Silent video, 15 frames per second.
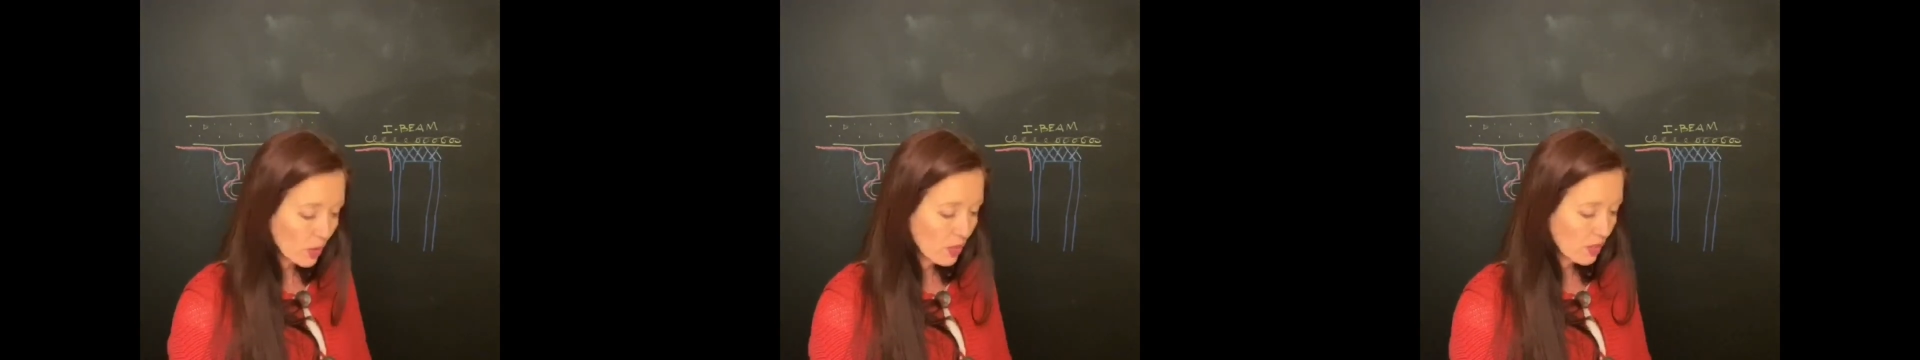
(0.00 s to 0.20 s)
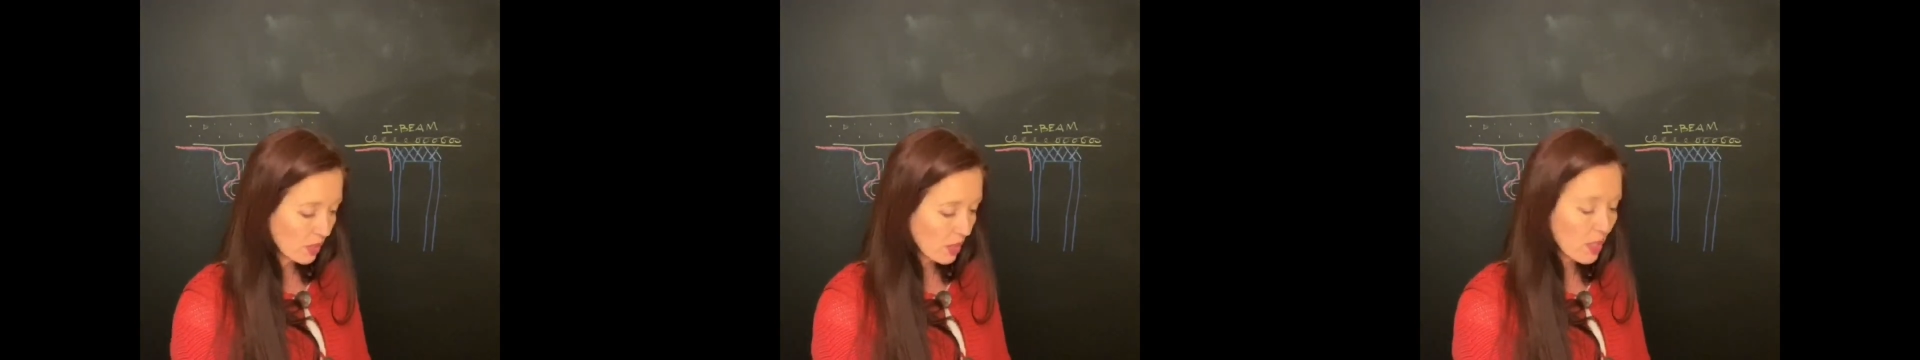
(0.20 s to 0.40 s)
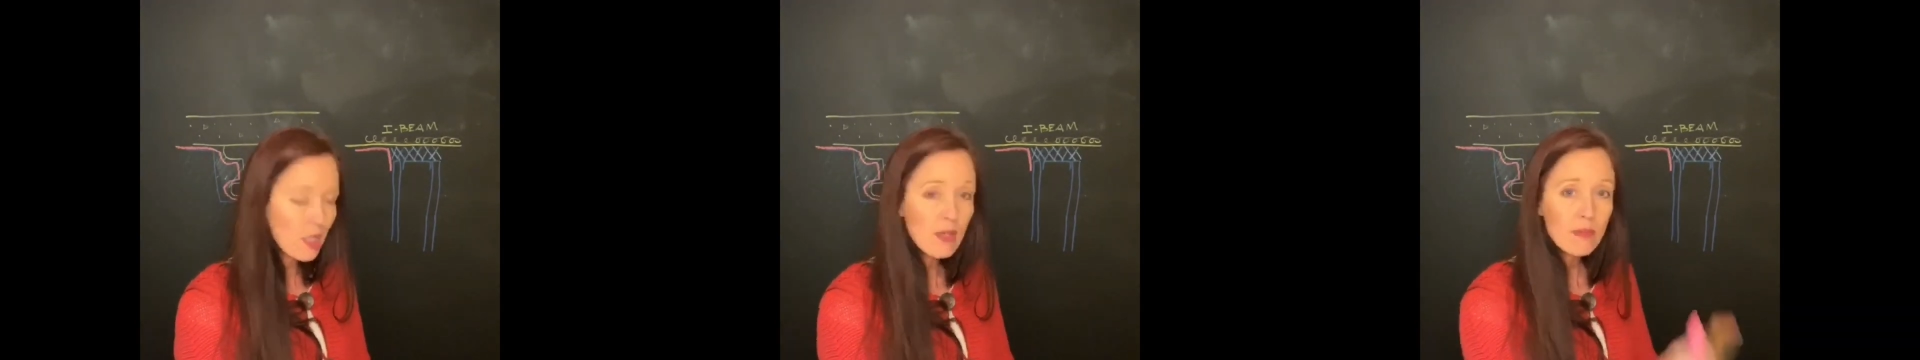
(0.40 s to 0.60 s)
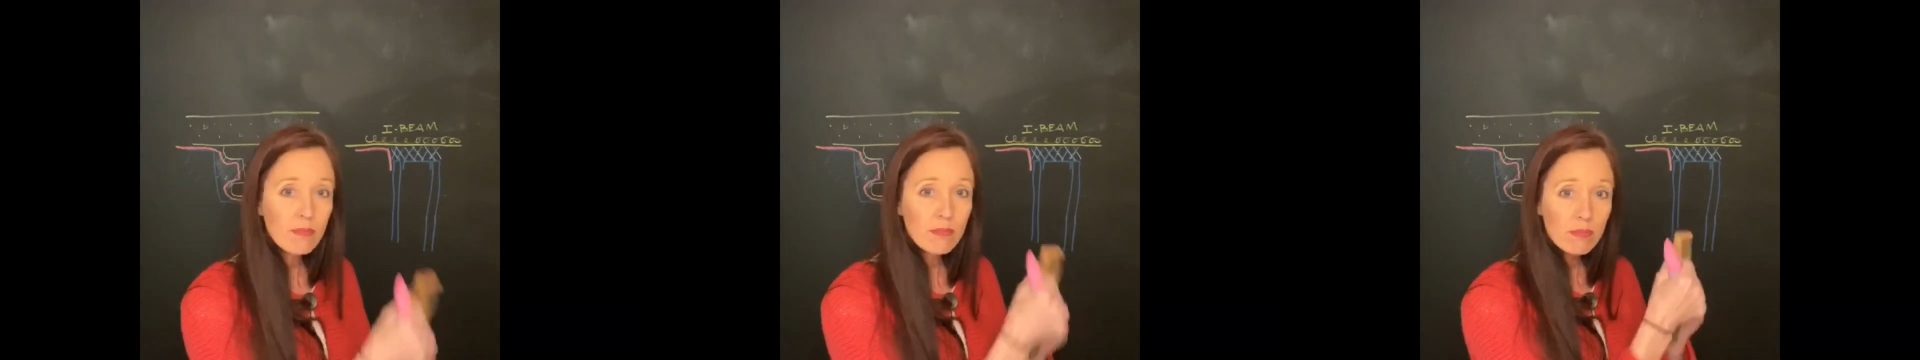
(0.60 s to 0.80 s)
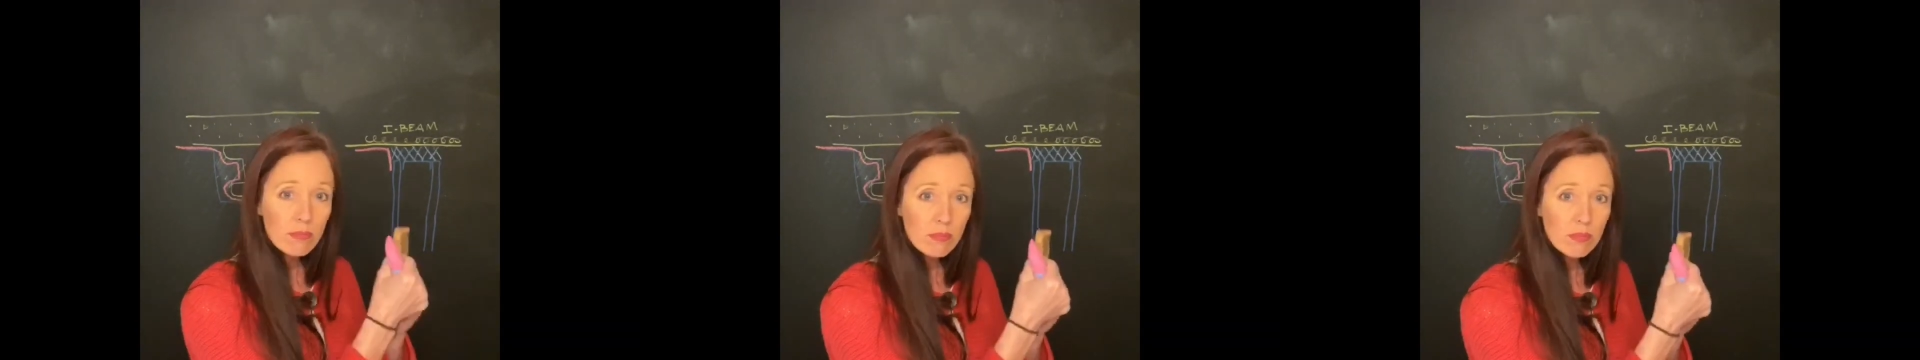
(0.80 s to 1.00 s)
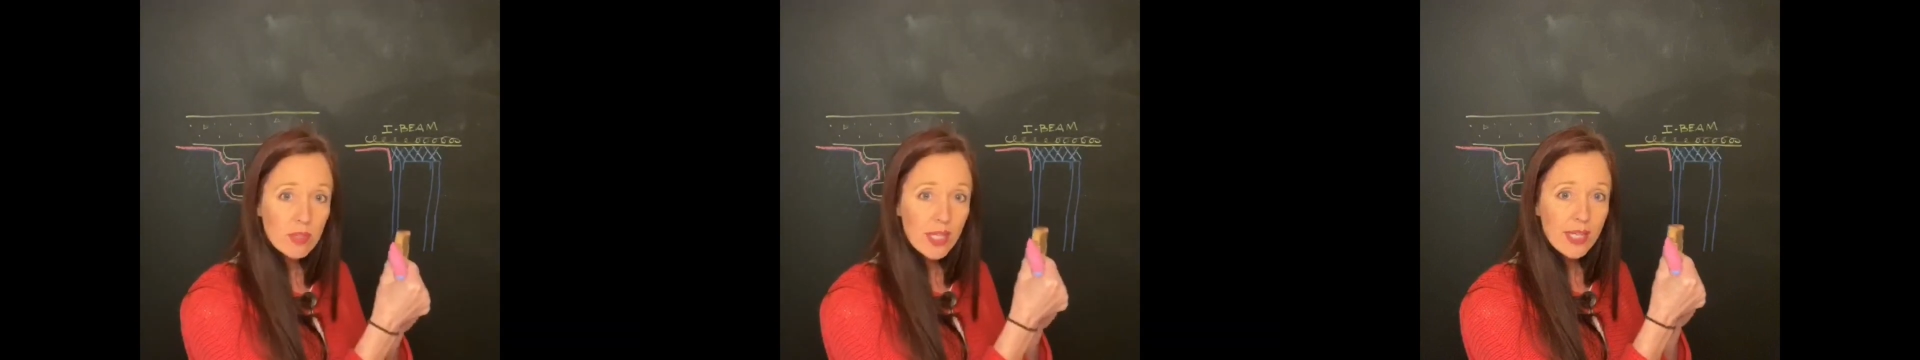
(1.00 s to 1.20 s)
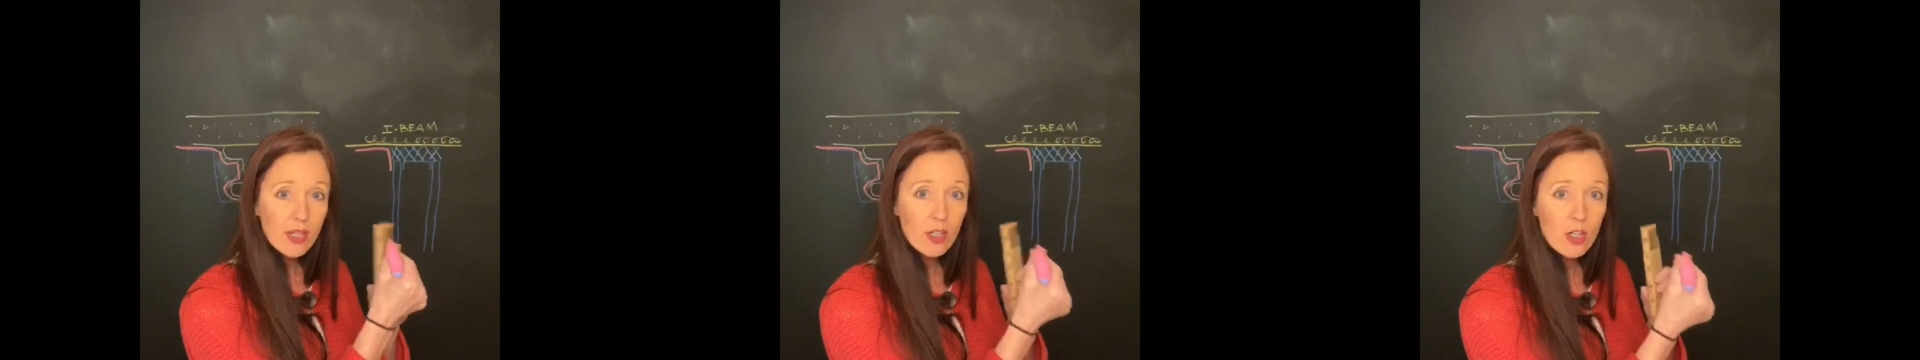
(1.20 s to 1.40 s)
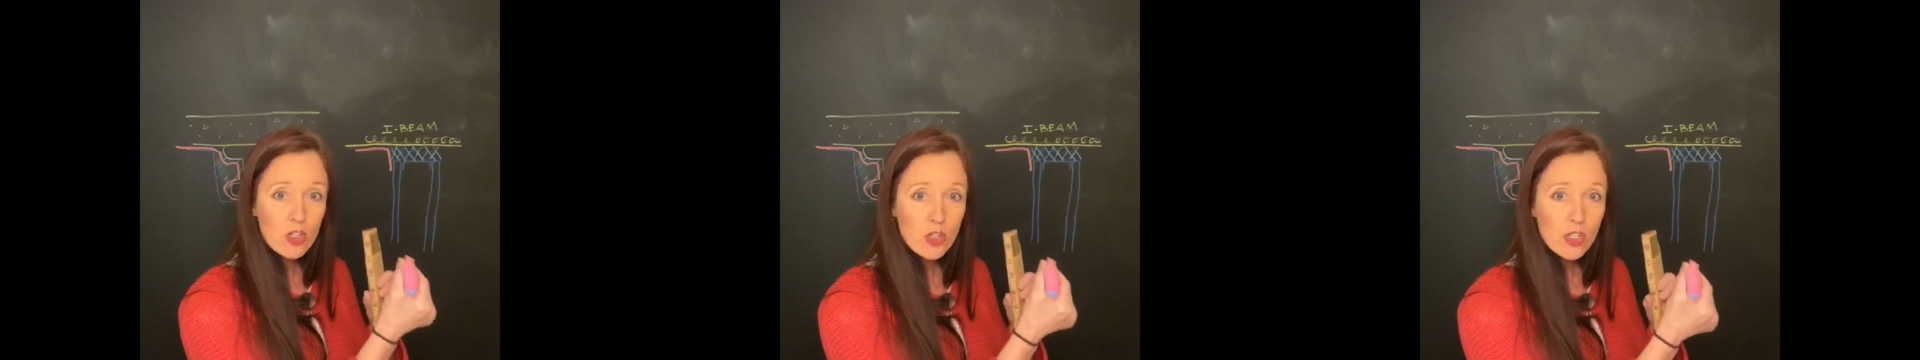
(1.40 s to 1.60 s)
see, take out
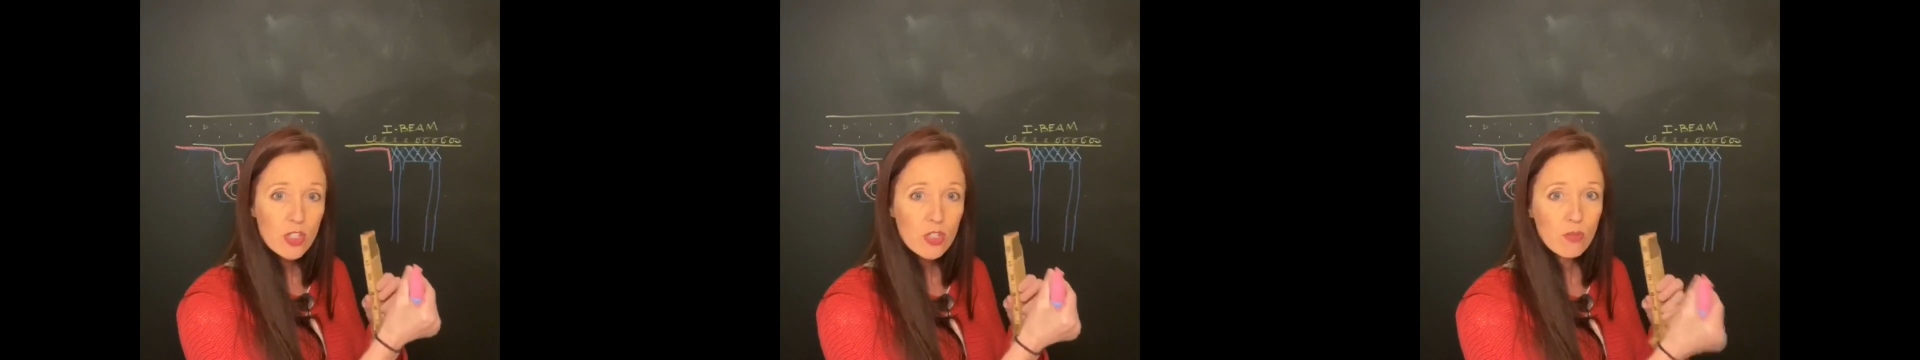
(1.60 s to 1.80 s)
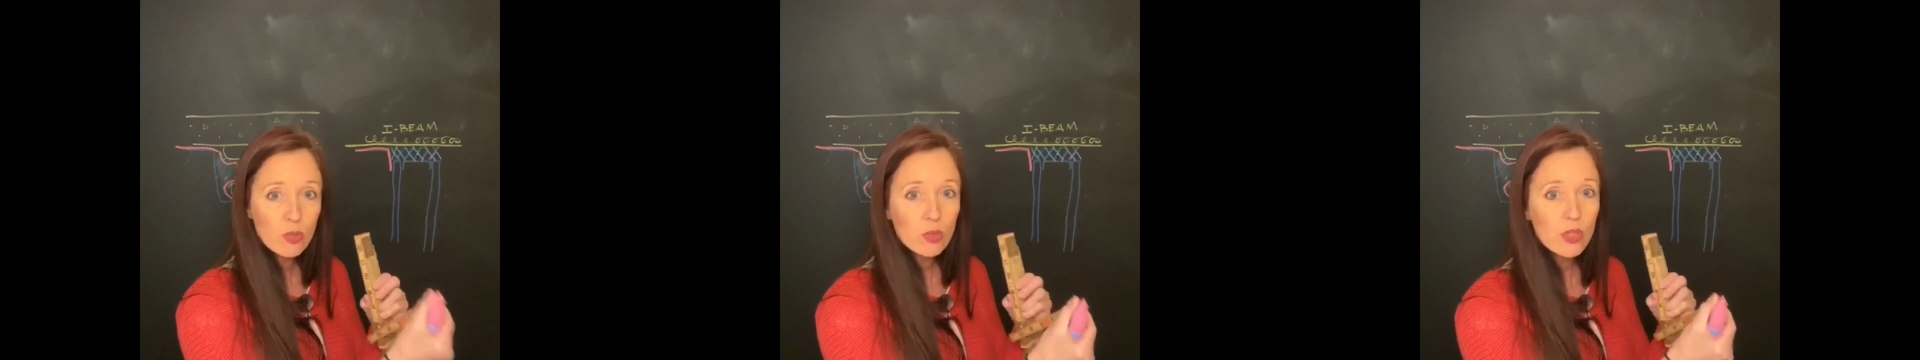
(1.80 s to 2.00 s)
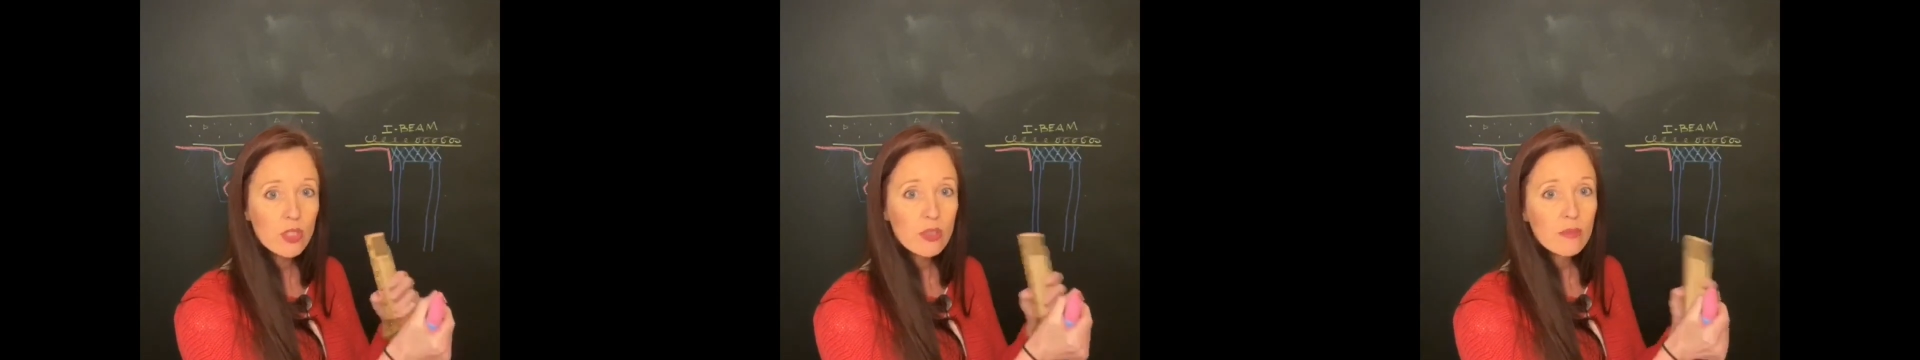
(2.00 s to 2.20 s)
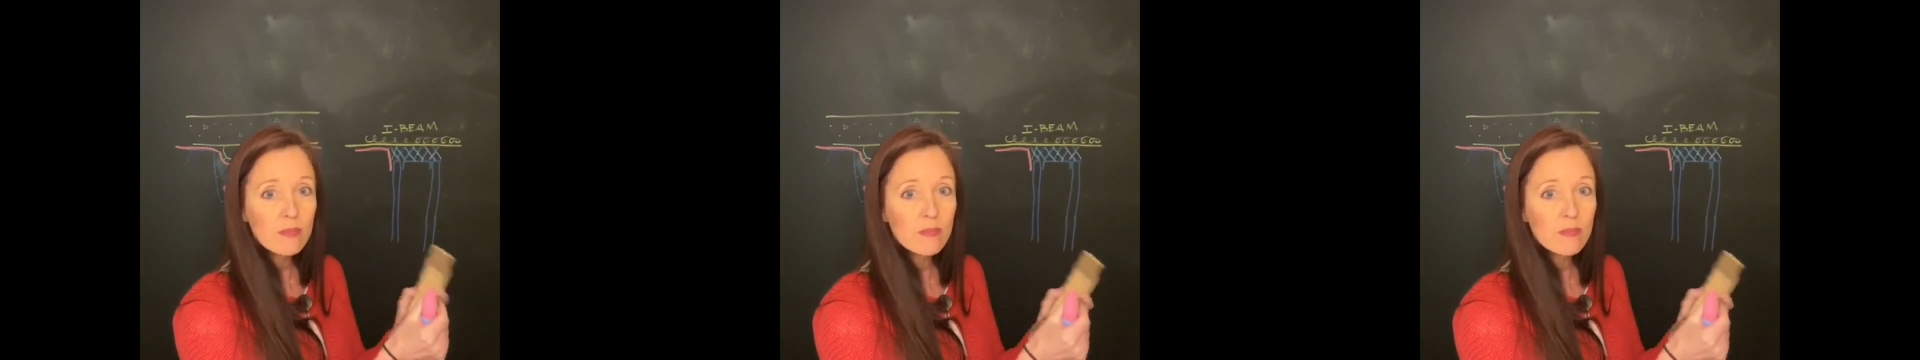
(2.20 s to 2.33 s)
our trusty ruler.